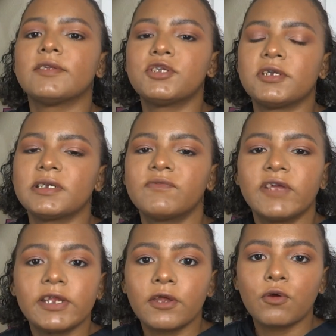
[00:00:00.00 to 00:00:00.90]
today's
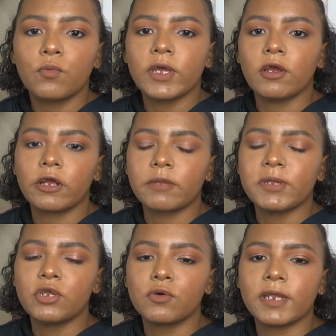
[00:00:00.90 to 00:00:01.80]
video, we are going to be
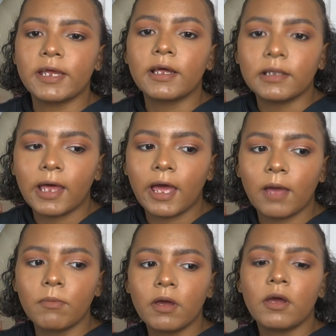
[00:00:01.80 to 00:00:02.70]
doing a collab
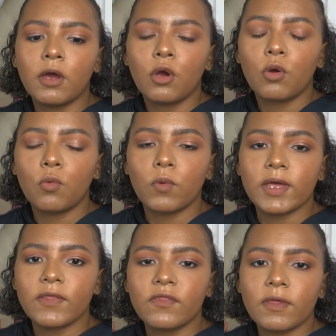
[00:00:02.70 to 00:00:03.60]

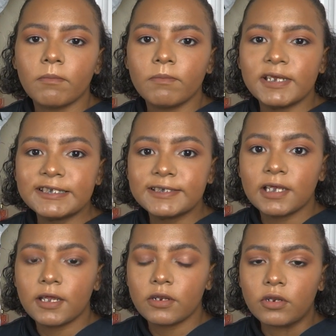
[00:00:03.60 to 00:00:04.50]
with Miss
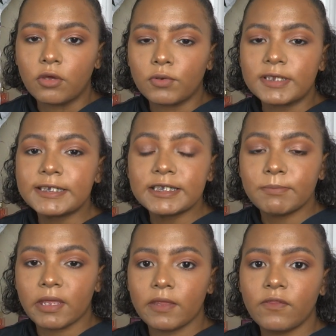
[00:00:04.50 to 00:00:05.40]
Nona
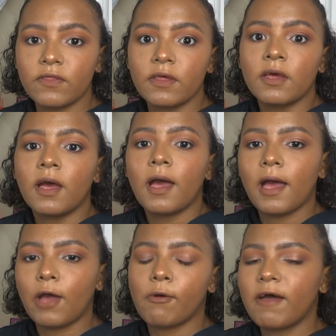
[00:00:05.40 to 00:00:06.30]
Smith.
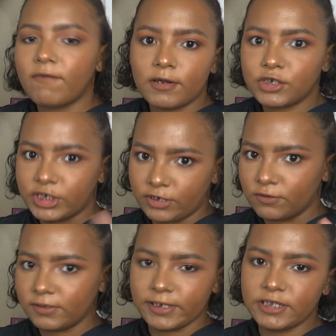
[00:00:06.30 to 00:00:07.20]
I will have her
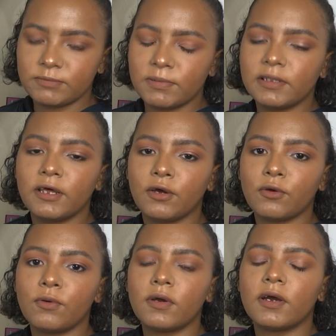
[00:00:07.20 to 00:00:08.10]
channel linked below.
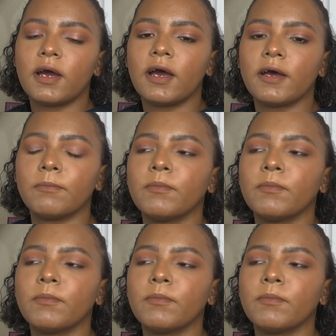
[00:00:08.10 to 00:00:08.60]
Um,